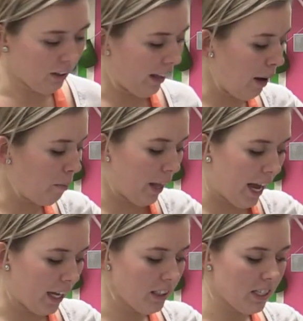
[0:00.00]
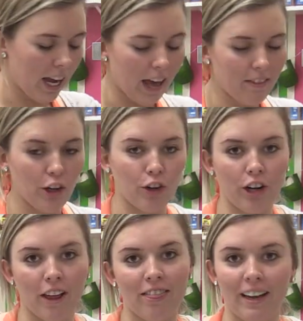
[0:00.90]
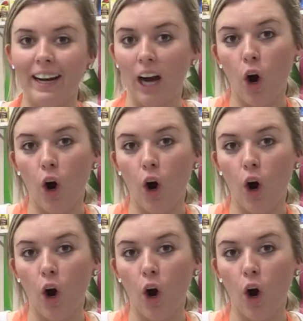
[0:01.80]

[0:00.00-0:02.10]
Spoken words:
let it blend, and then you're going to thin it